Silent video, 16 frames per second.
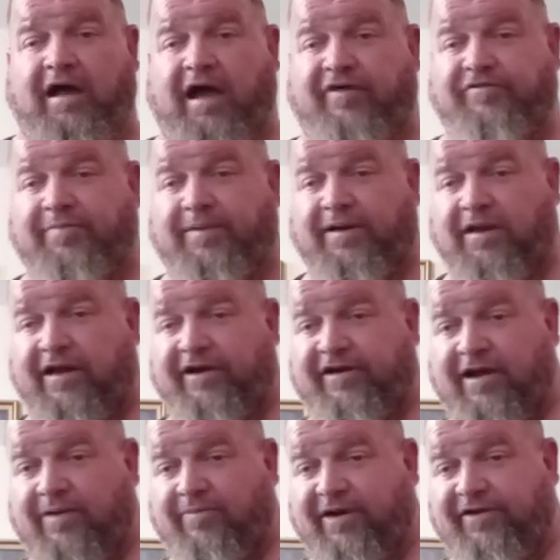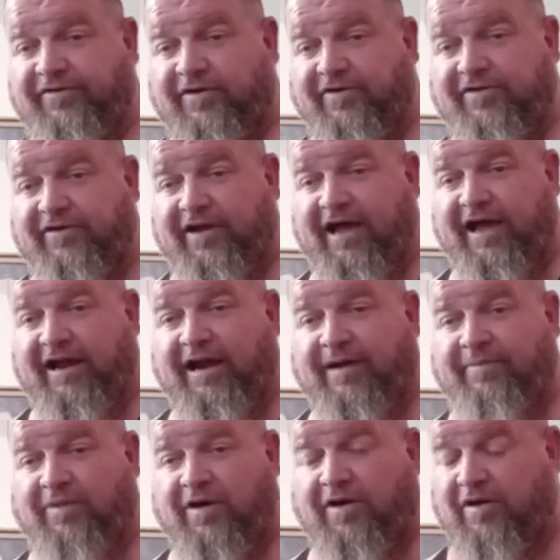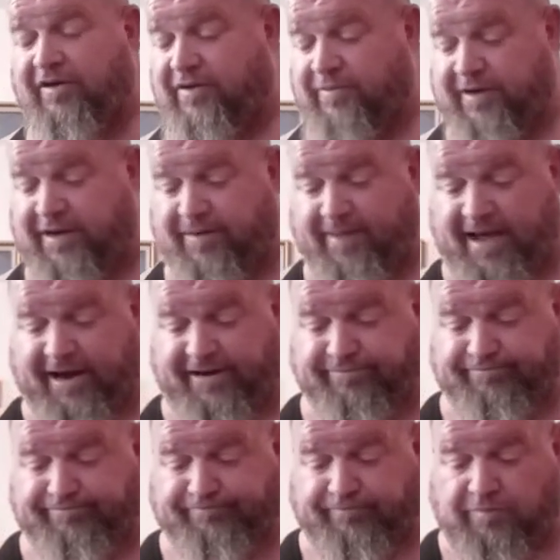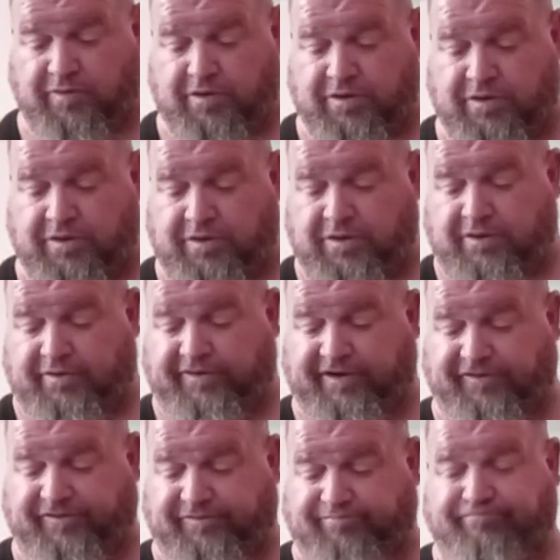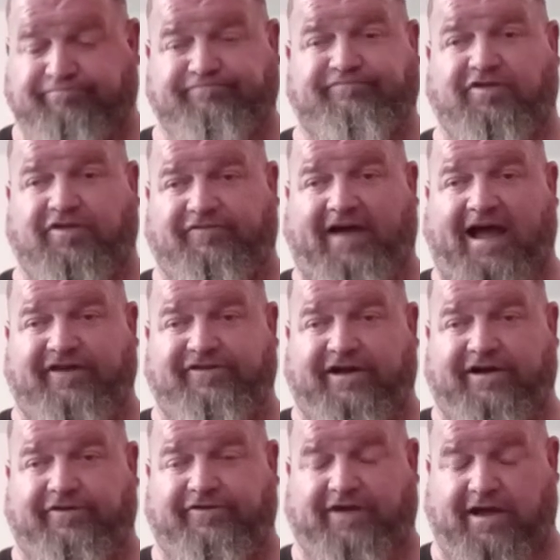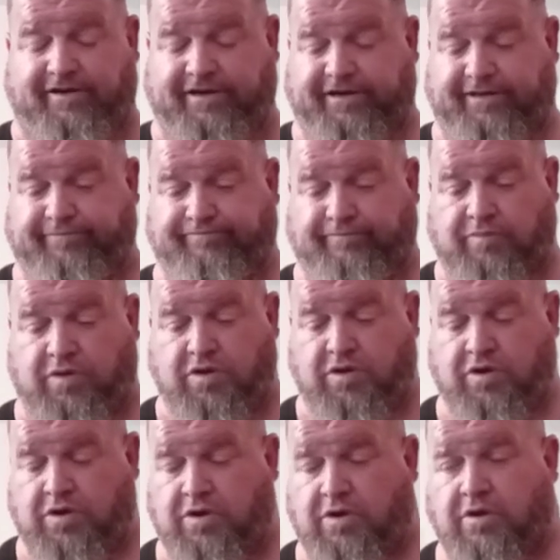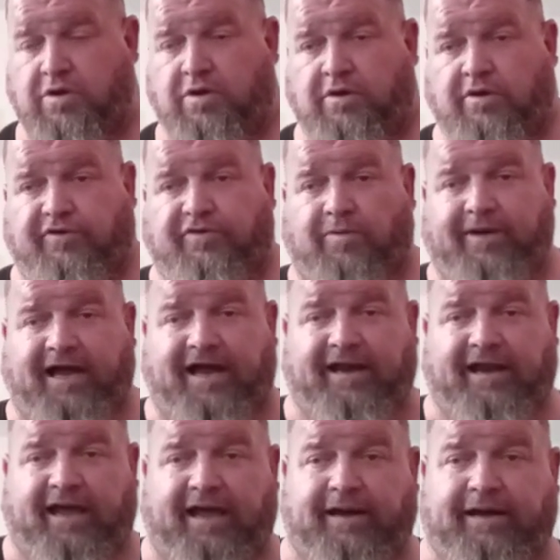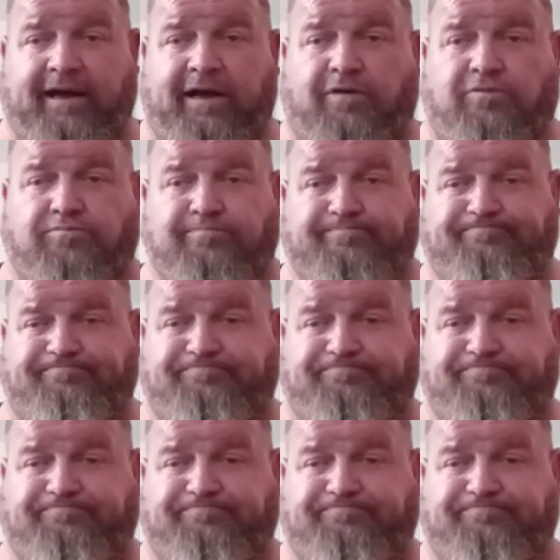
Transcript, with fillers: I've spent a lot of time researching that. I'm not arguing with you about it, just for the fact checkers out there. So we got that. Now,